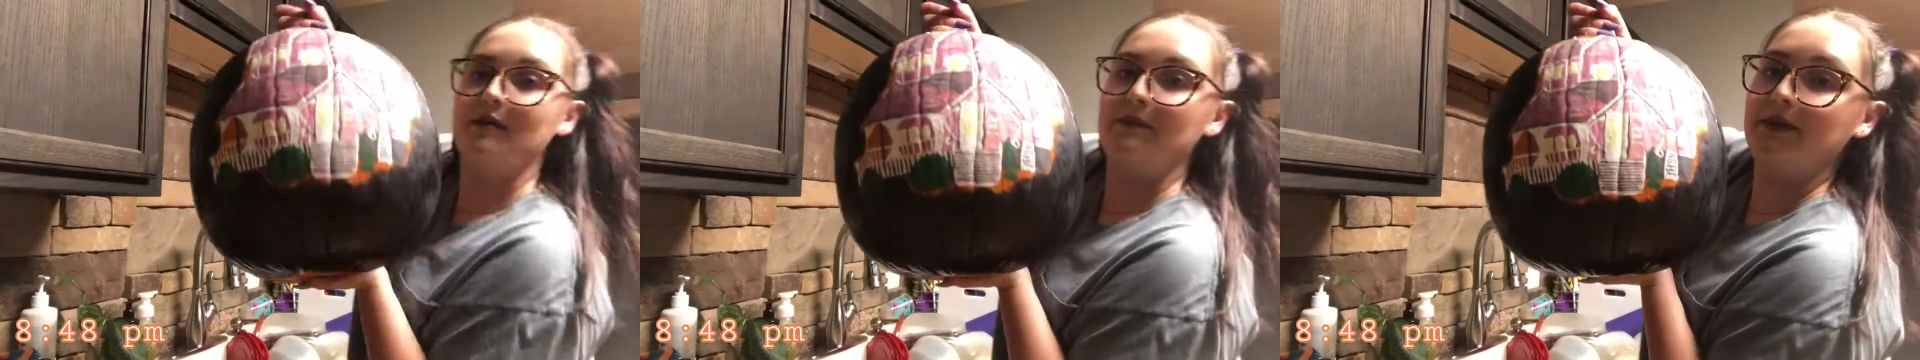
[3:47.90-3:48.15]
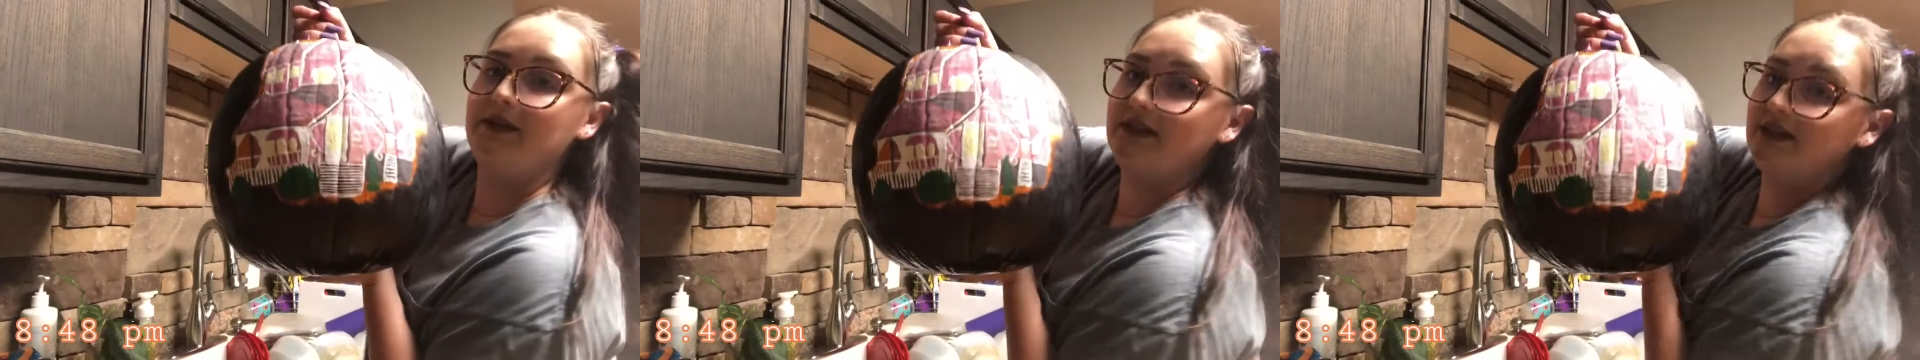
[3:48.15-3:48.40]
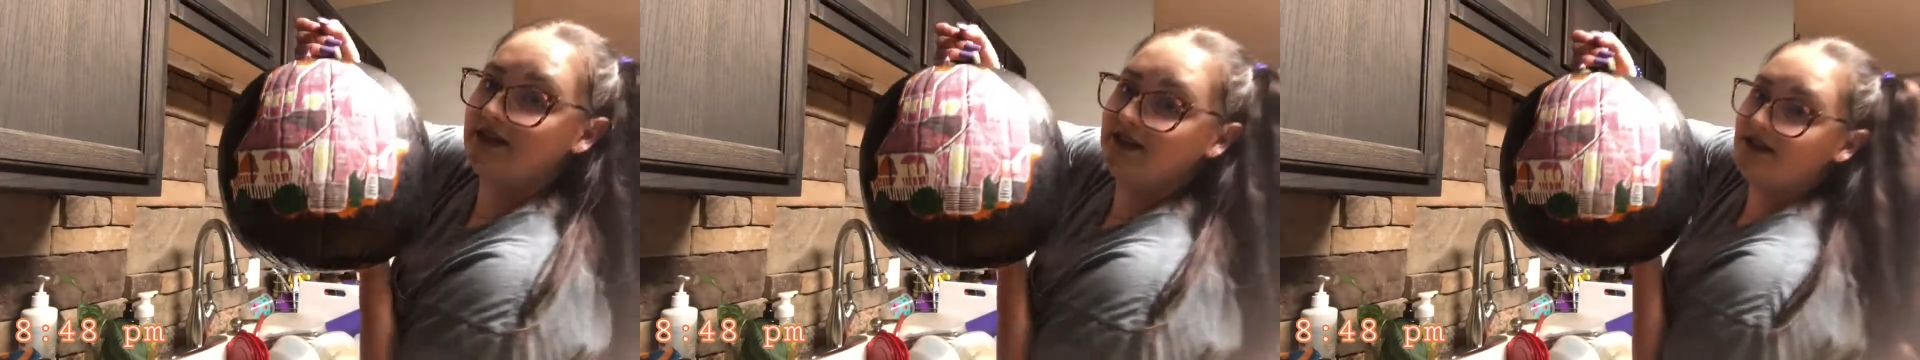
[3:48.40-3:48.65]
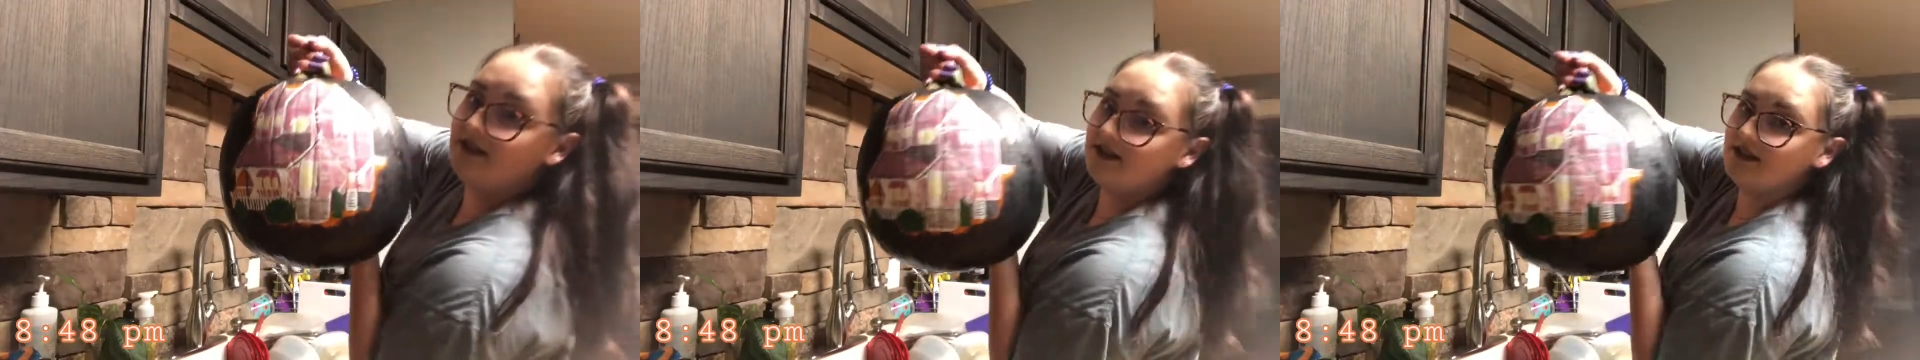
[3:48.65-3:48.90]
but
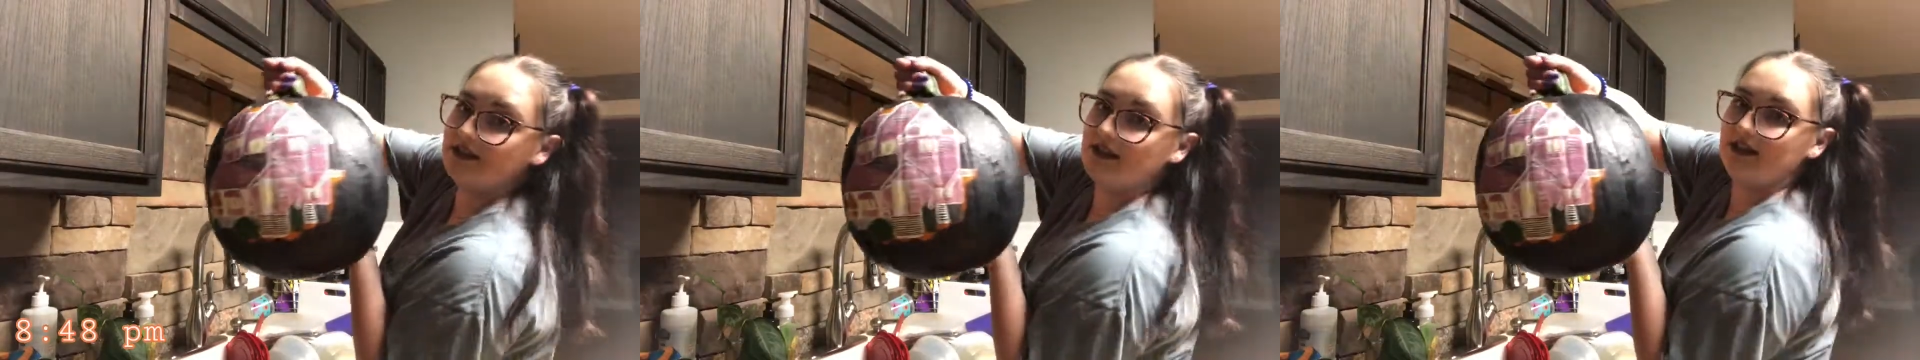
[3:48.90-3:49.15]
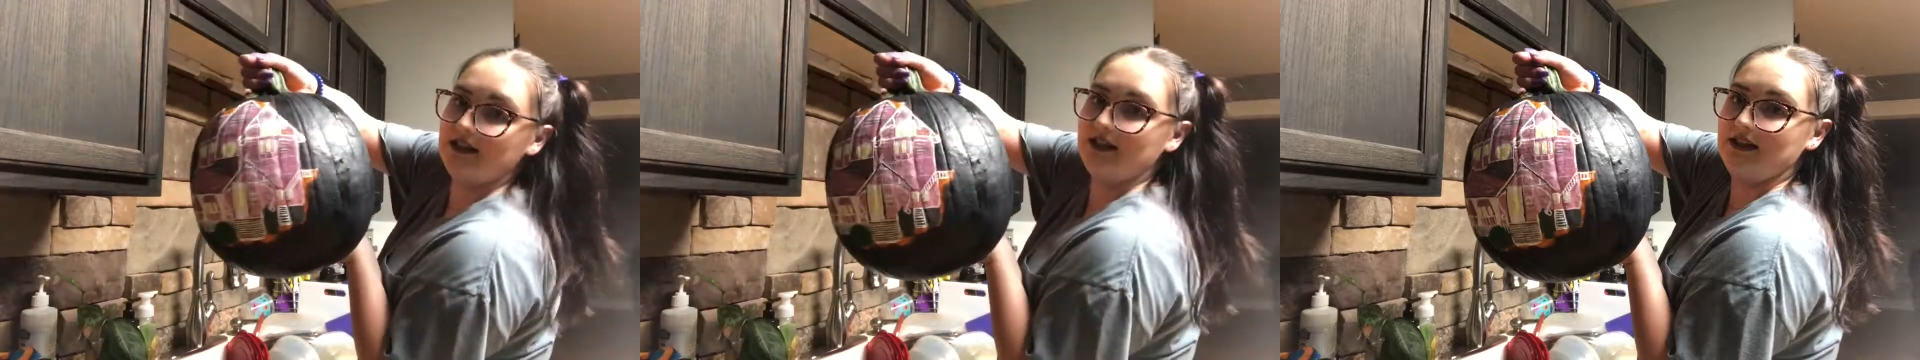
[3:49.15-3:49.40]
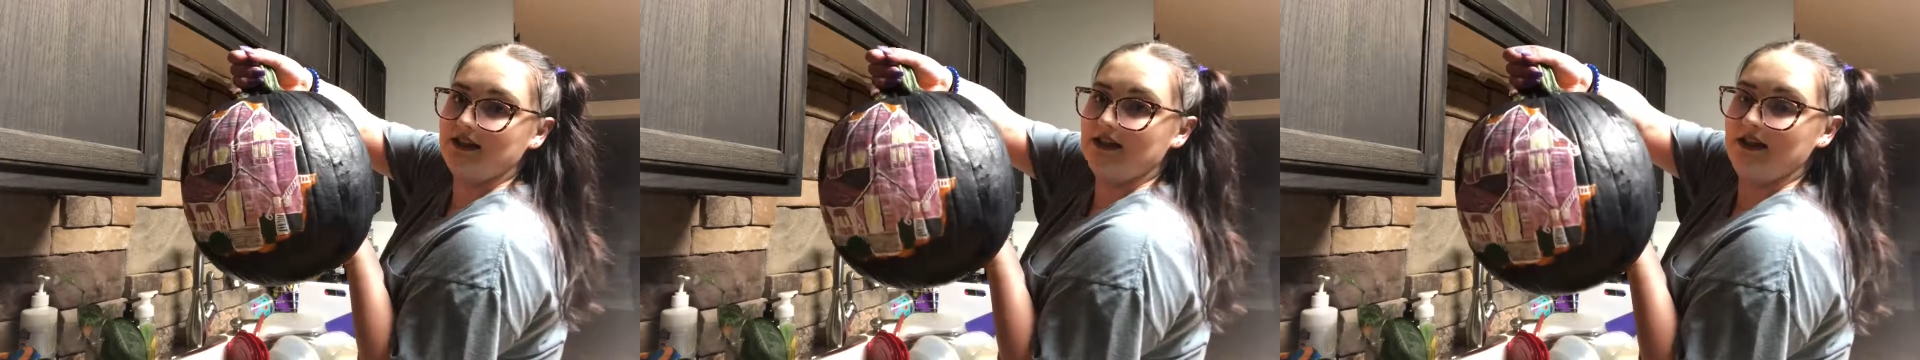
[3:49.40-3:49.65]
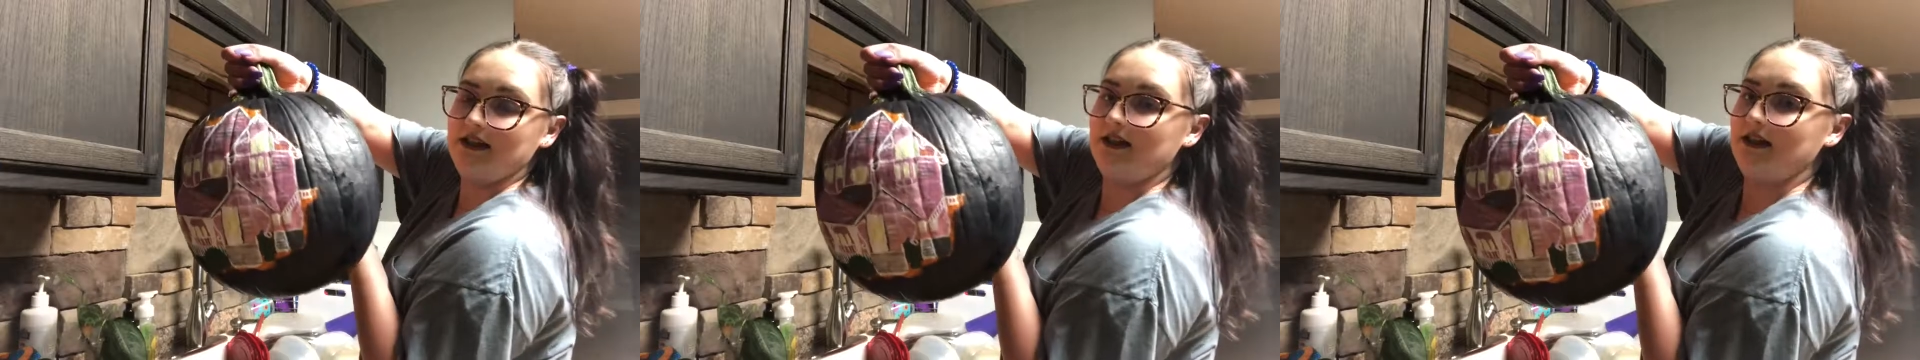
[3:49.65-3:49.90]
this
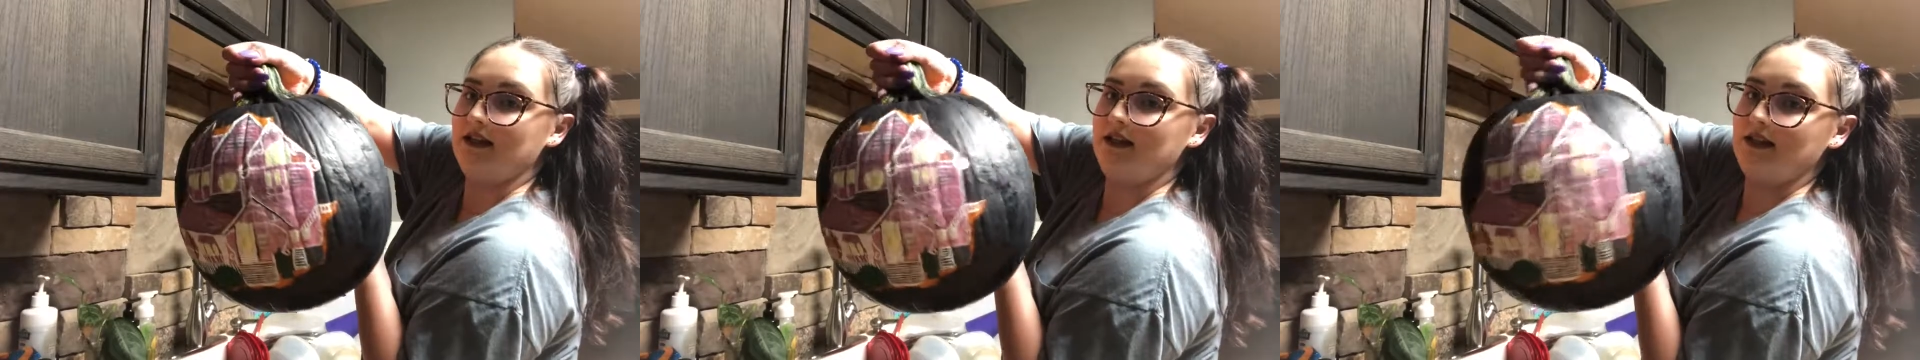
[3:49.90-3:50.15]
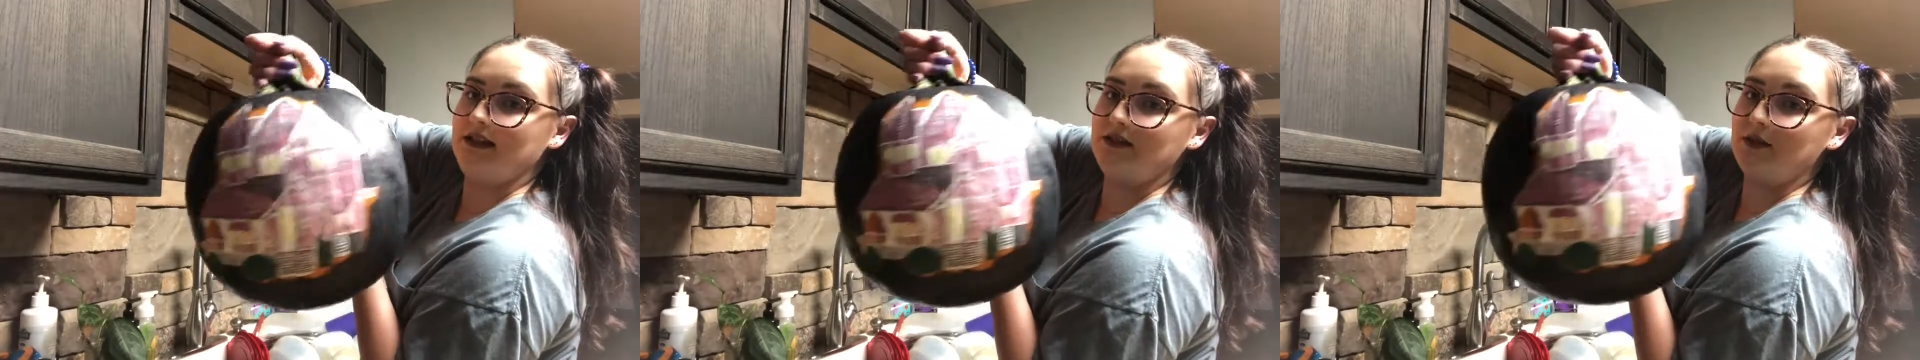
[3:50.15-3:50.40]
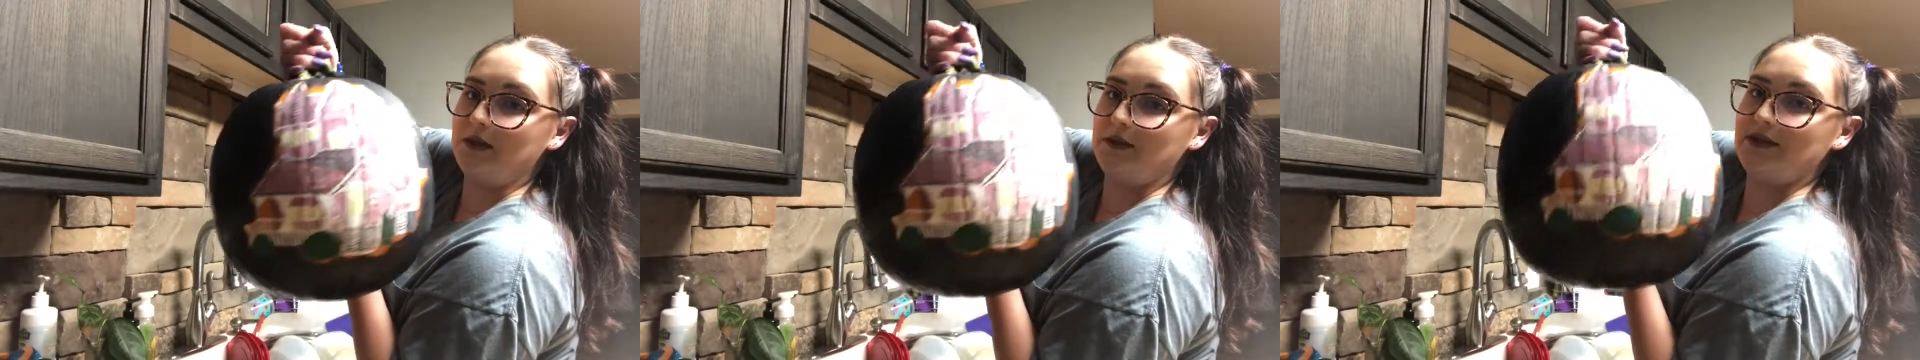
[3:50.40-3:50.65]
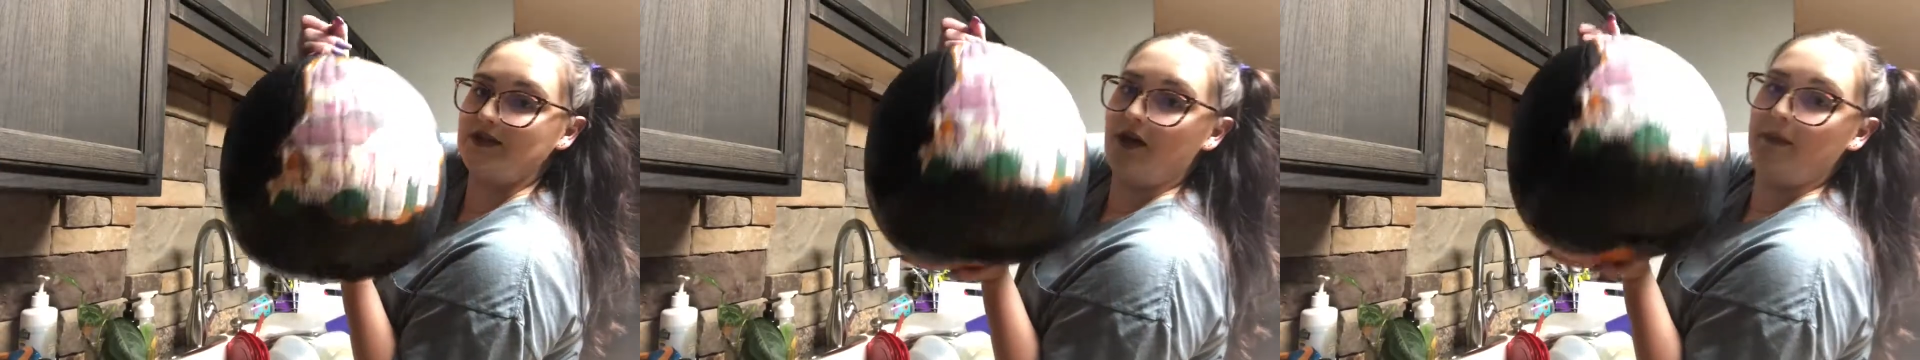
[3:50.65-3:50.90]
is where we're
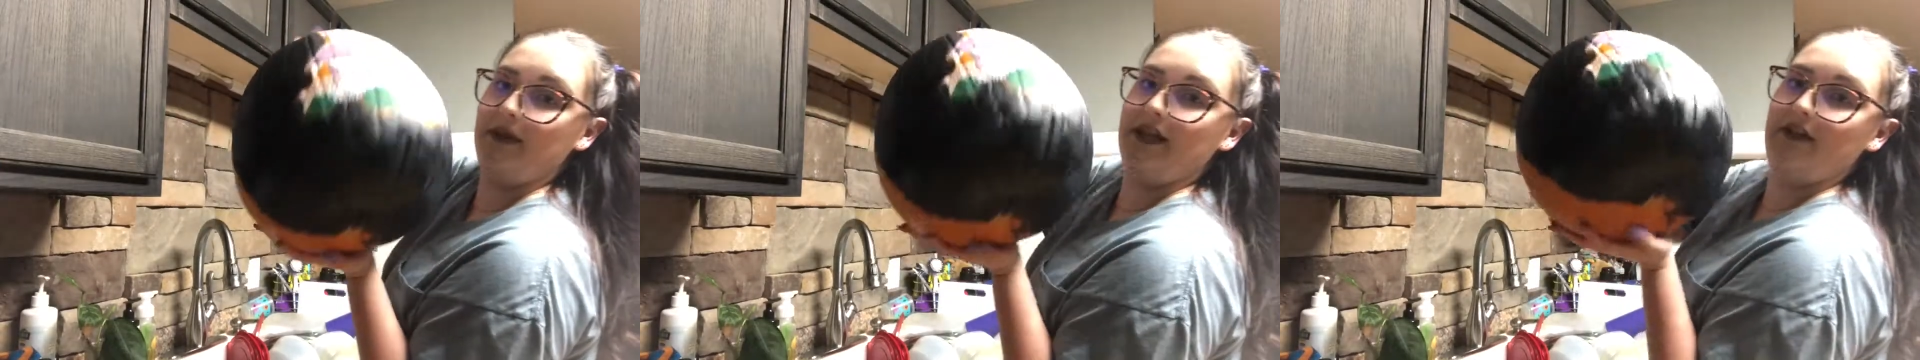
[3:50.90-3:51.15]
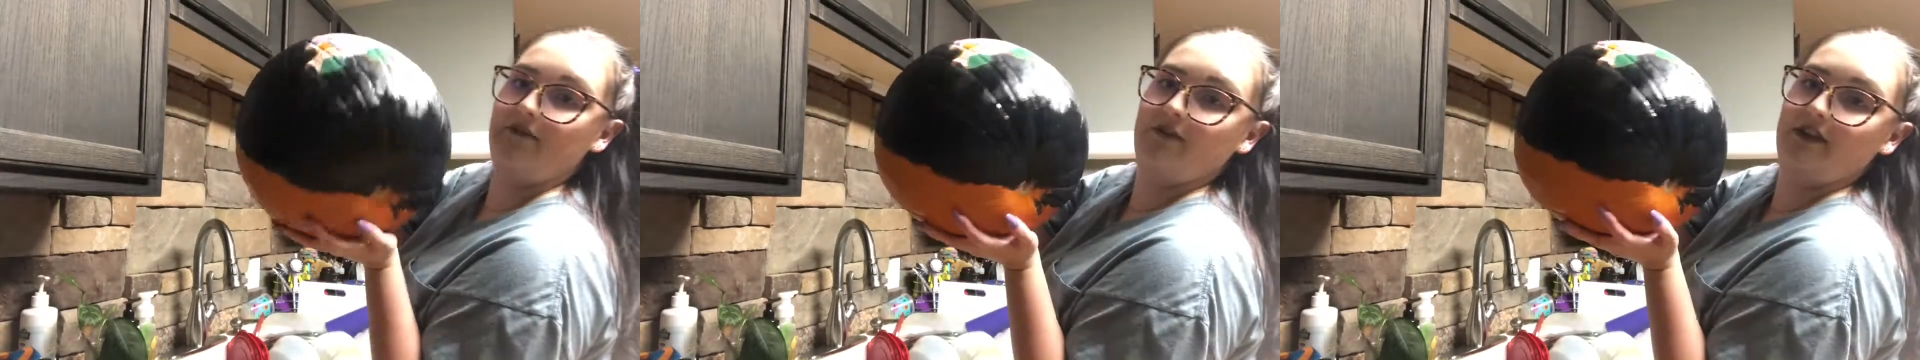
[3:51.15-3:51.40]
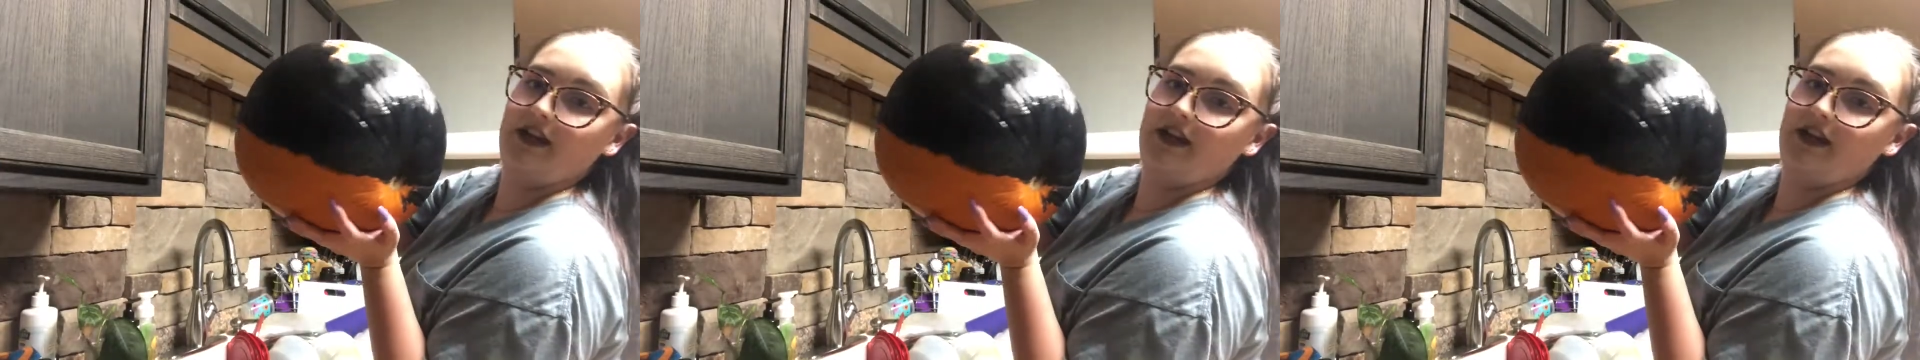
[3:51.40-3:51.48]
stopping at for